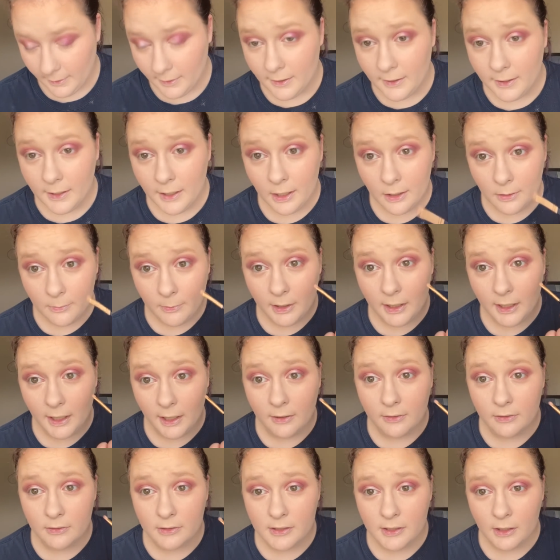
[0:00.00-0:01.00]
Anybody
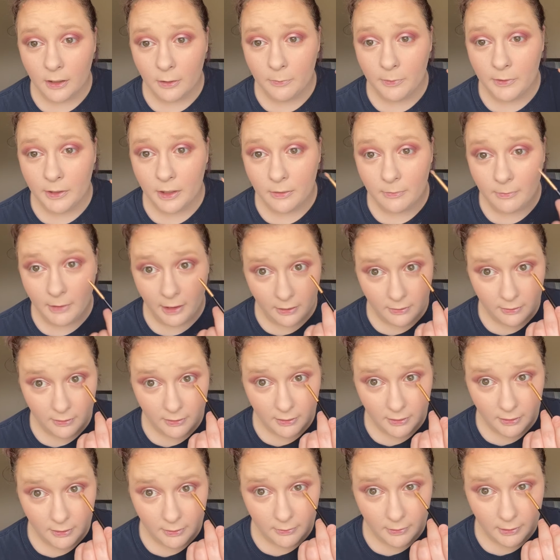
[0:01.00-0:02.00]
else open their mouth to
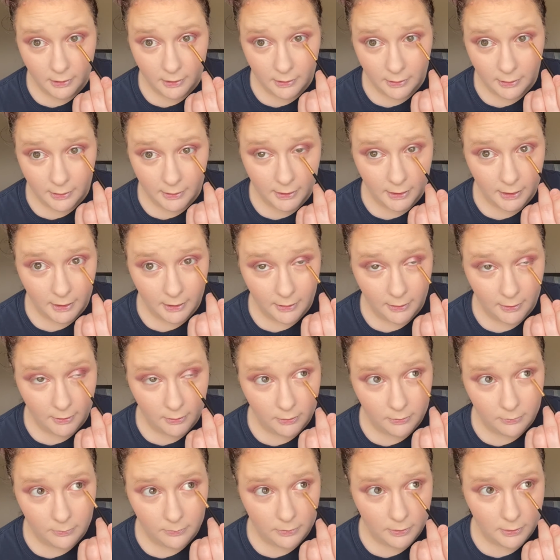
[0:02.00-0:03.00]
do it? Like, it
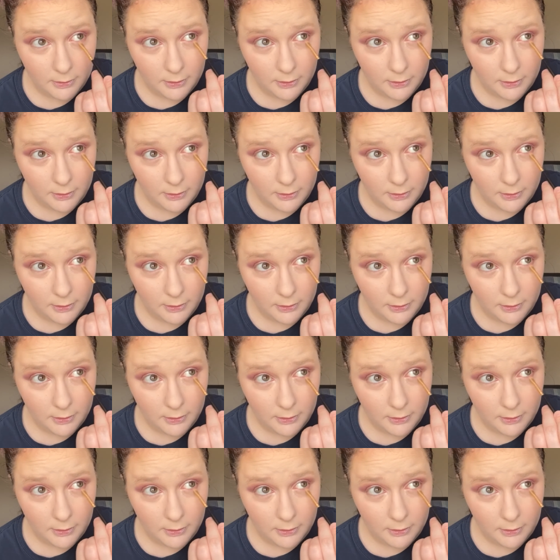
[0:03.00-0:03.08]
helps.